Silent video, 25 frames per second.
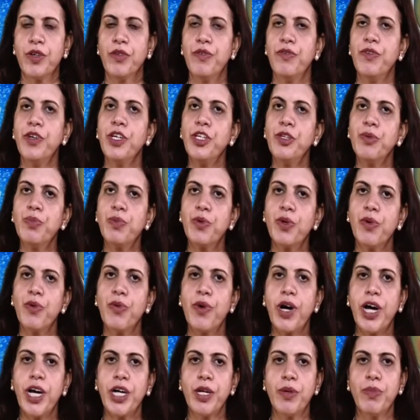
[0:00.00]
which
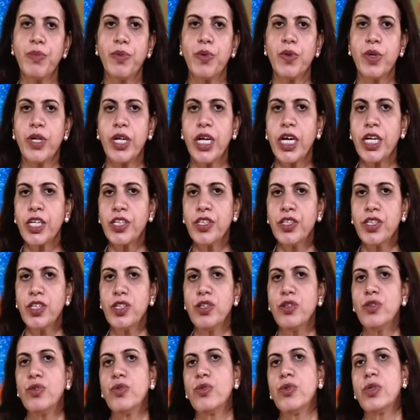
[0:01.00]
provide
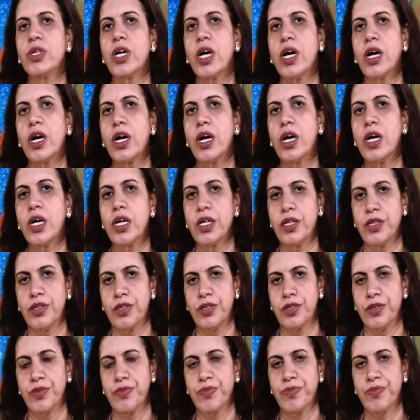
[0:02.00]
protection to the
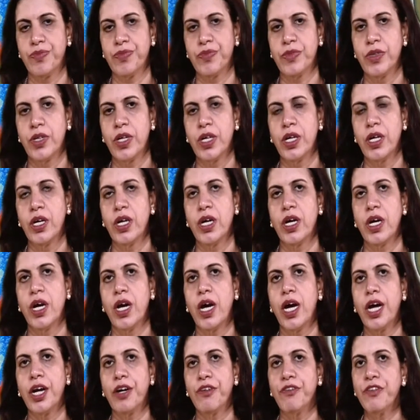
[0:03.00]
earth
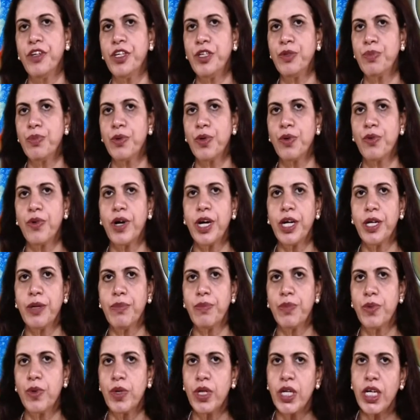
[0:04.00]
and which
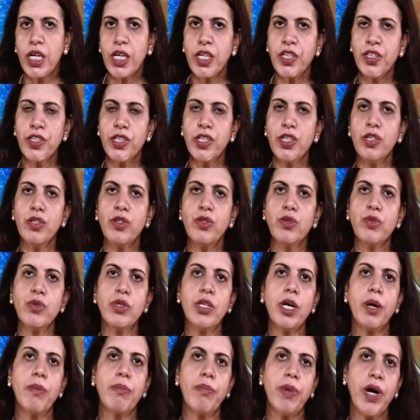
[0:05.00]
provide protection to
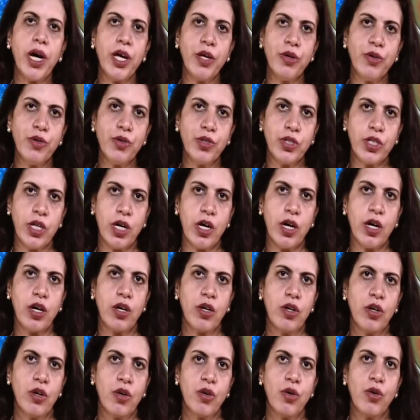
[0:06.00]
the biota
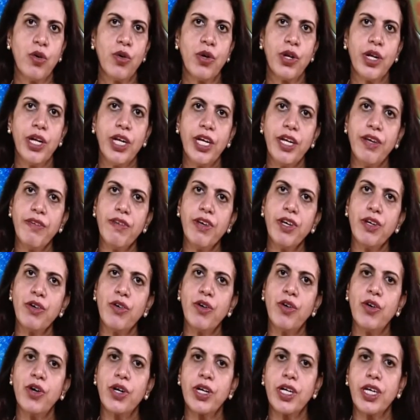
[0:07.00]
or living
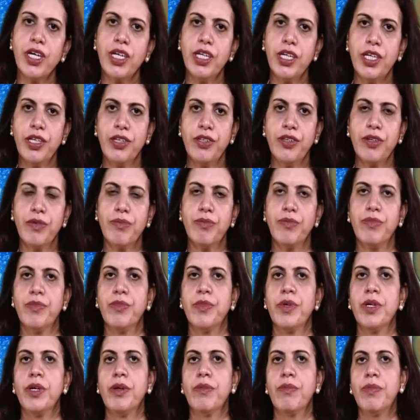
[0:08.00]
organism
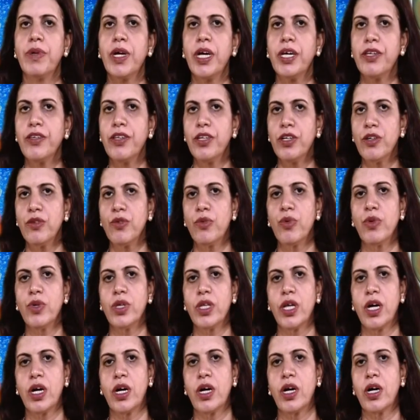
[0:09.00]
present on
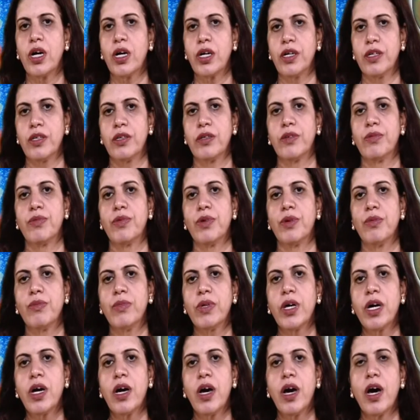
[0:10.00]
the earth from
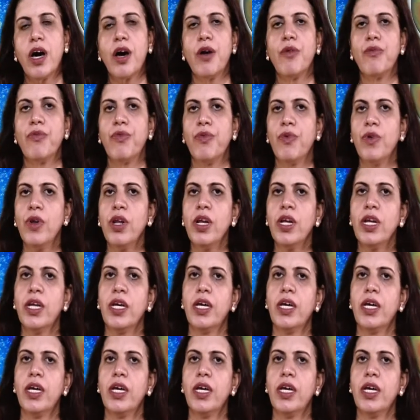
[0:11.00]
the harmful